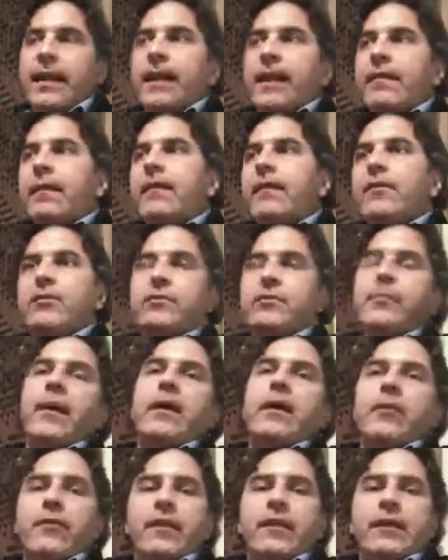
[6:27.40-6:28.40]
And I think there's
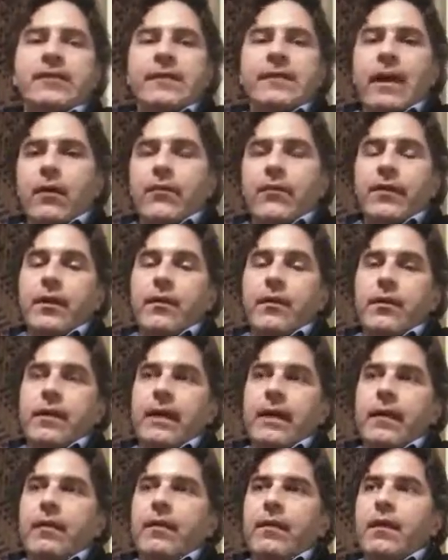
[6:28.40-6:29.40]
better things out there.
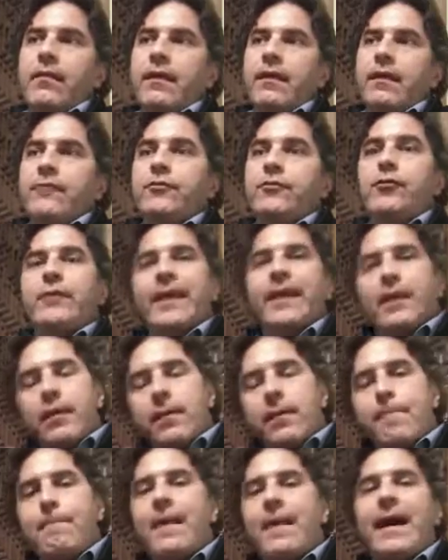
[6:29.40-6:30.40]
And I think that if you get in
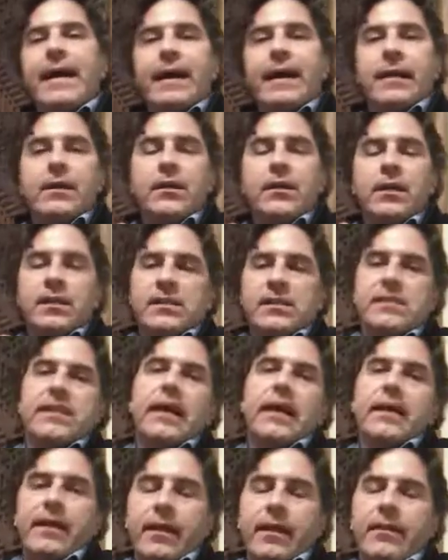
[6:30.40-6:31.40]
the
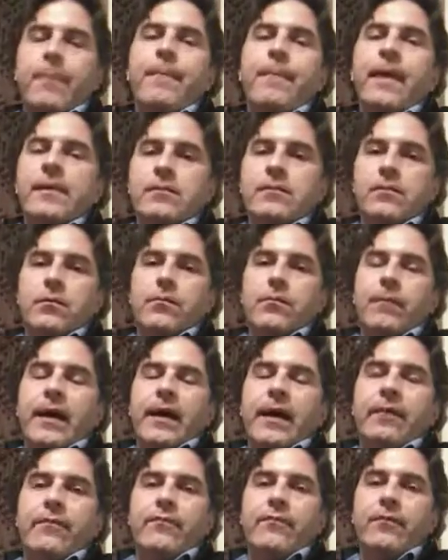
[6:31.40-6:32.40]
mindset, in the mental
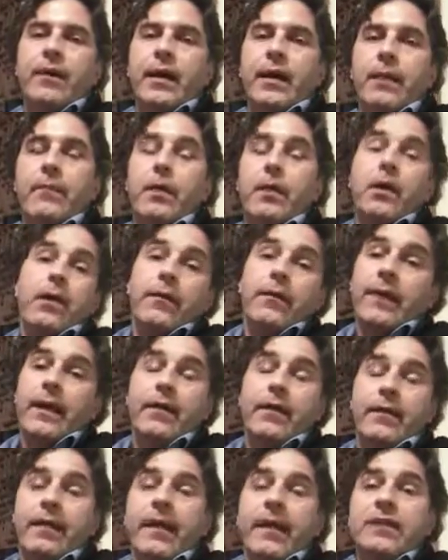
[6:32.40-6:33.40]
mind frame,
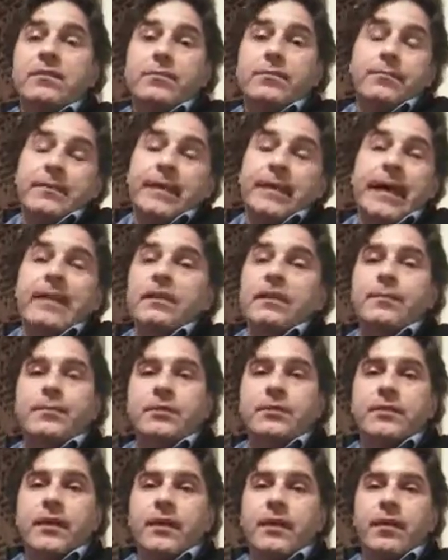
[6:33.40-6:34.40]
that's
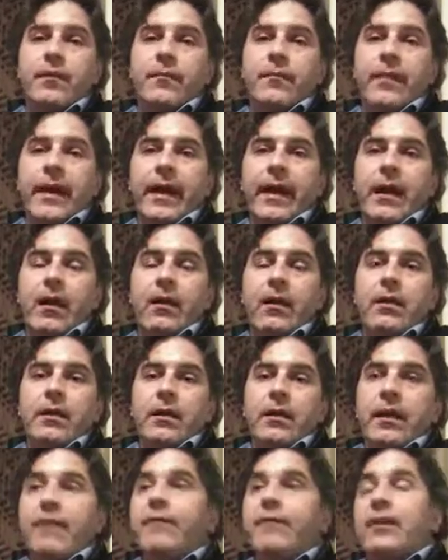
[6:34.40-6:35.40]
90% of the battle.
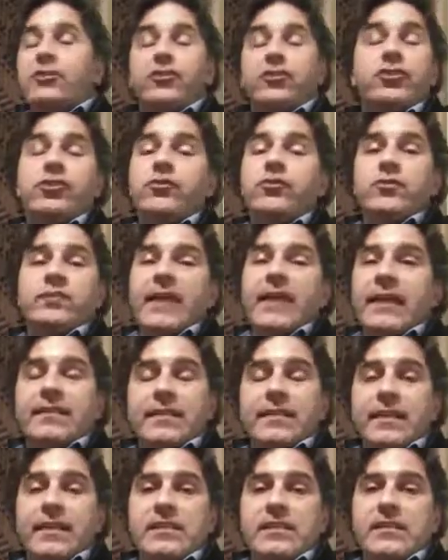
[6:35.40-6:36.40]
If I choose not
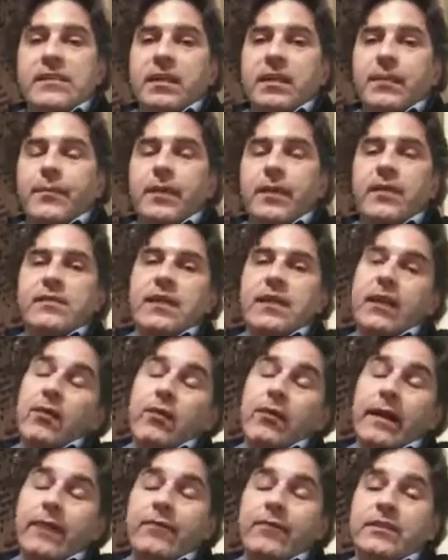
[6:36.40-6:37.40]
to get sick because I
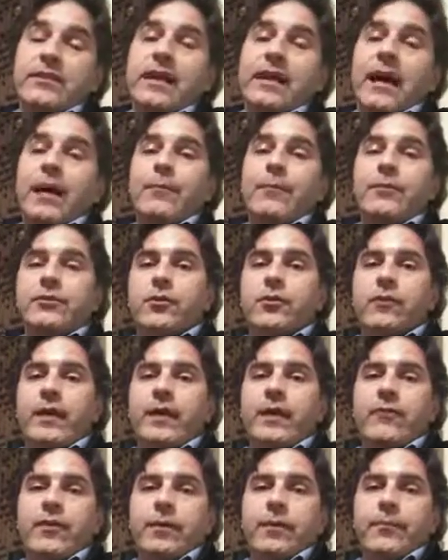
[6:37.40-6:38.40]
don't have the time or don't
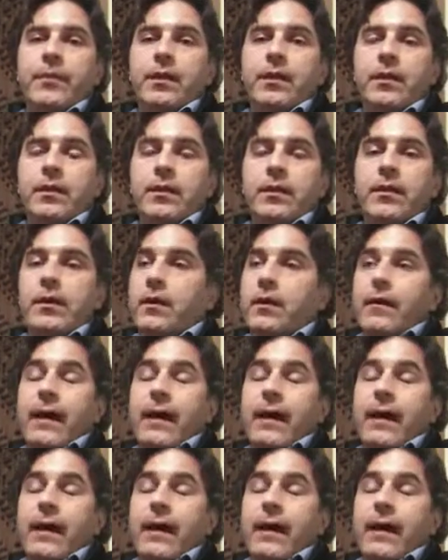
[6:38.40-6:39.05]
have the ability,